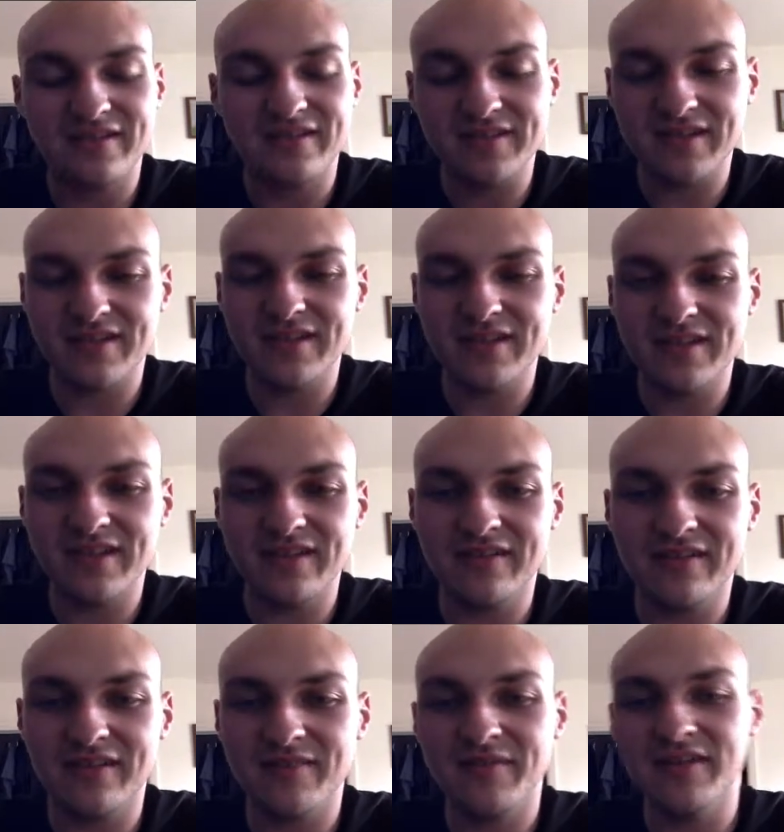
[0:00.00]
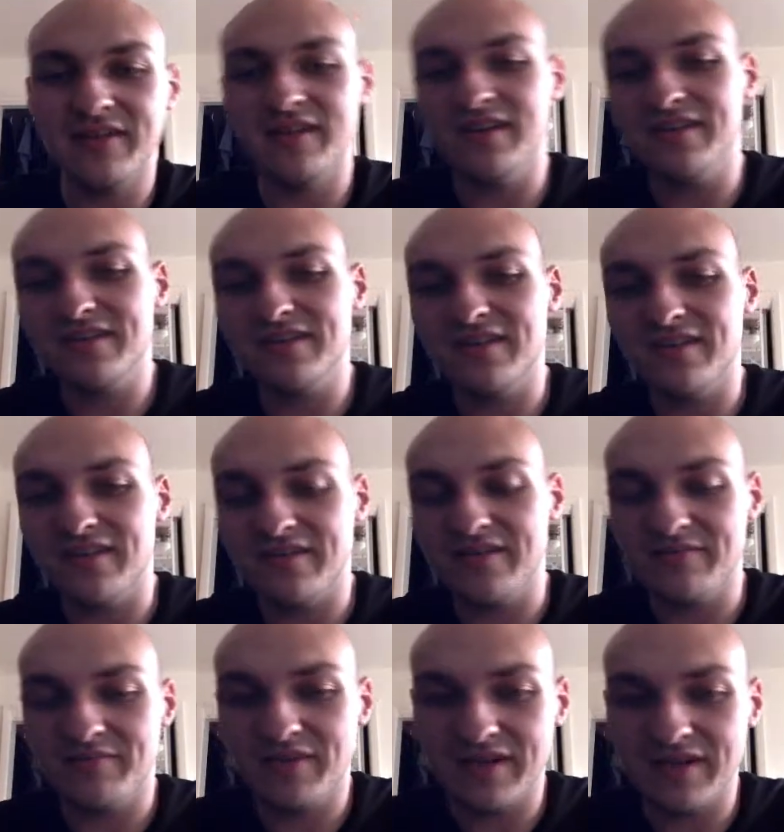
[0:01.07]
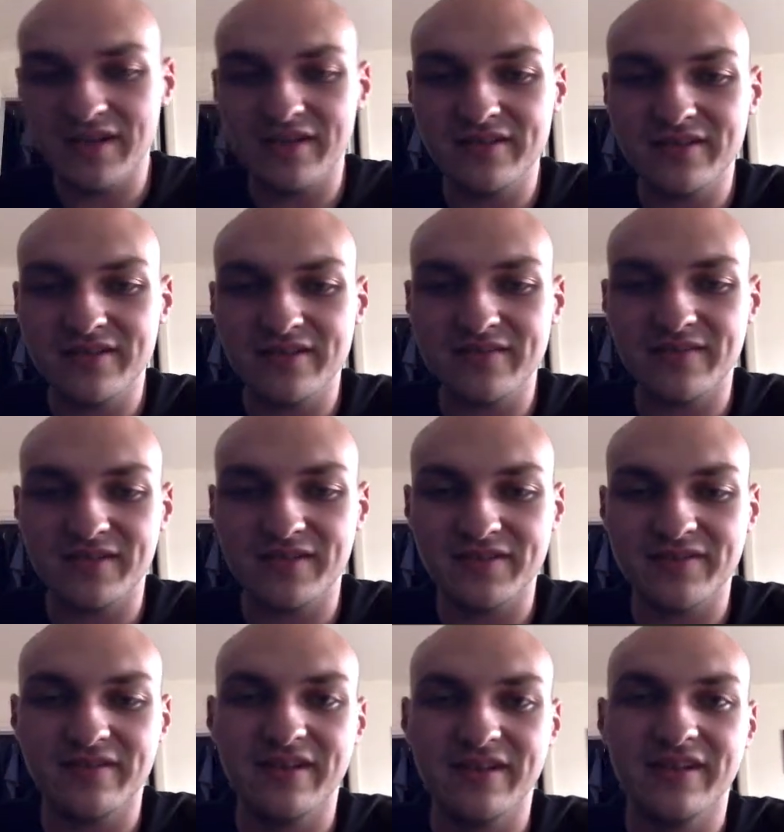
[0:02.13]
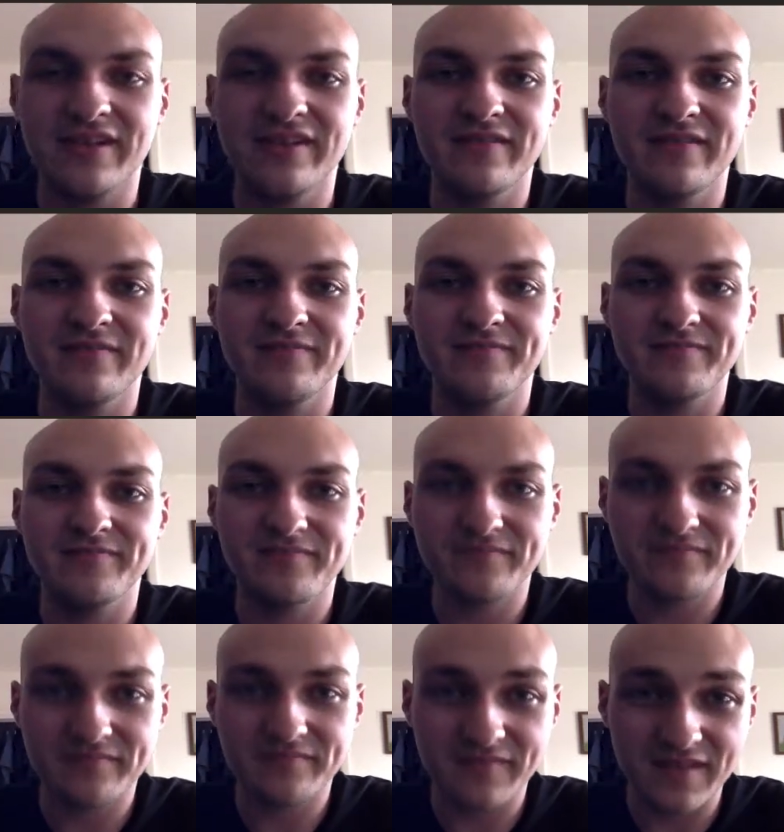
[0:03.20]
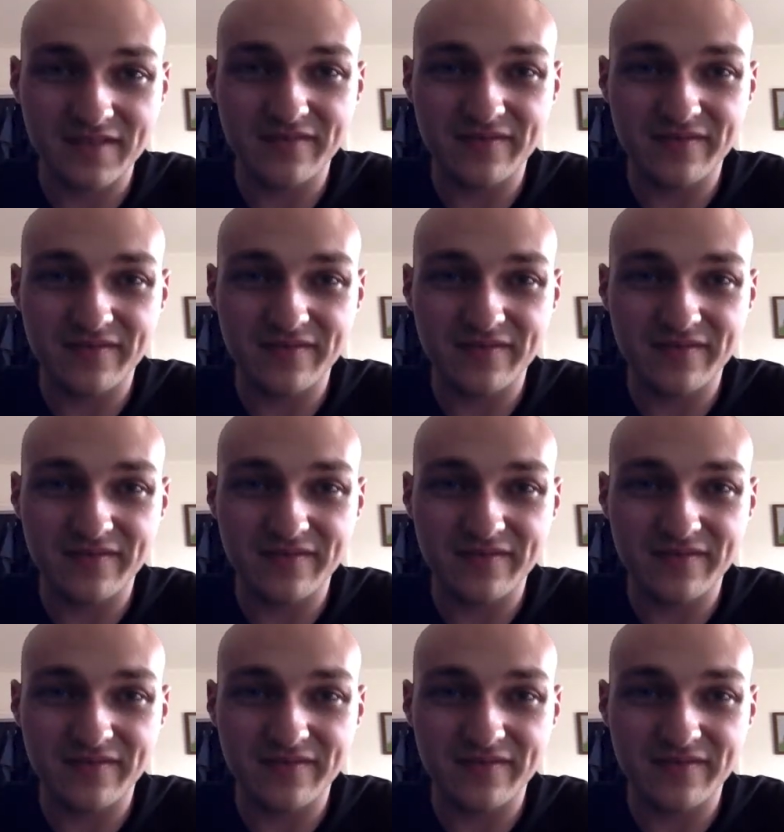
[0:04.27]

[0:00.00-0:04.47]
It's gonna take that argument and it's gonna put it into this function right here. So,